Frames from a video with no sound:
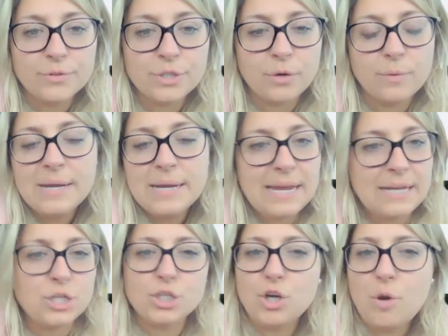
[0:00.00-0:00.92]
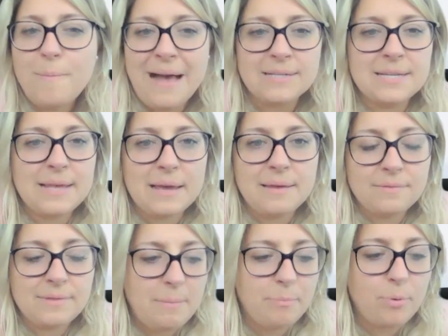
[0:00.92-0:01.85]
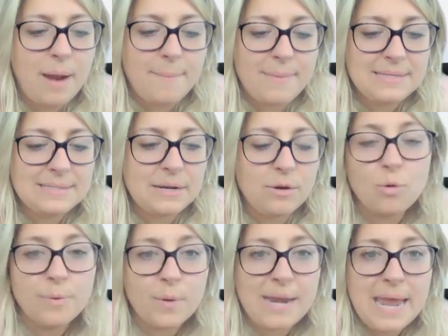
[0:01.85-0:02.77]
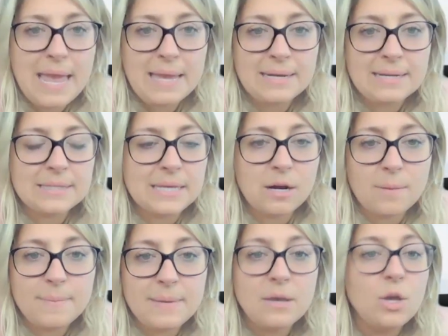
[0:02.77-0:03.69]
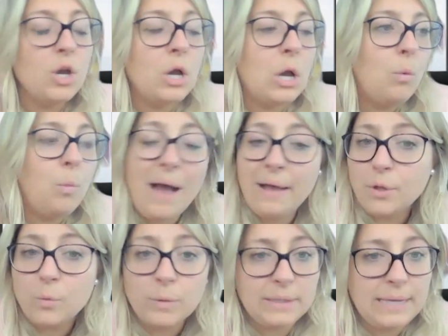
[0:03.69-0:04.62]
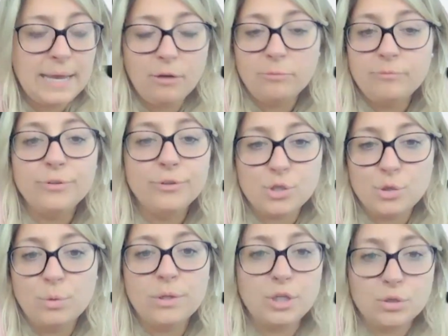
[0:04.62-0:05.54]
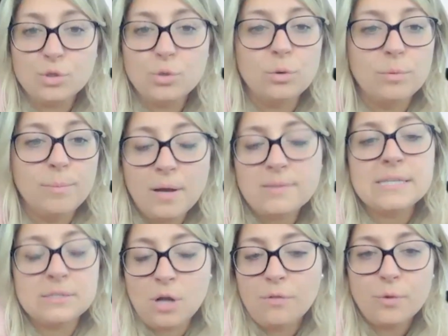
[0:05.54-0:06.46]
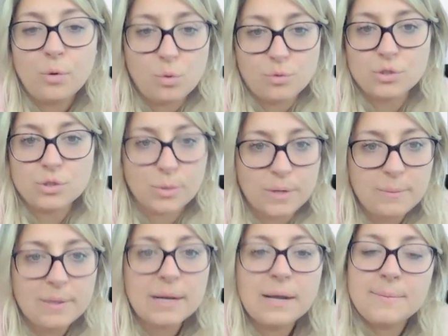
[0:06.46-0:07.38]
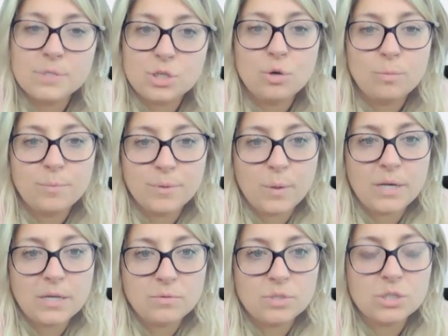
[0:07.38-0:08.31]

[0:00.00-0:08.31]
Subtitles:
So I just go back to that premise that opioid agonist therapy, while a really helpful tool in your toolbox, is not the whole story when it comes to opioid use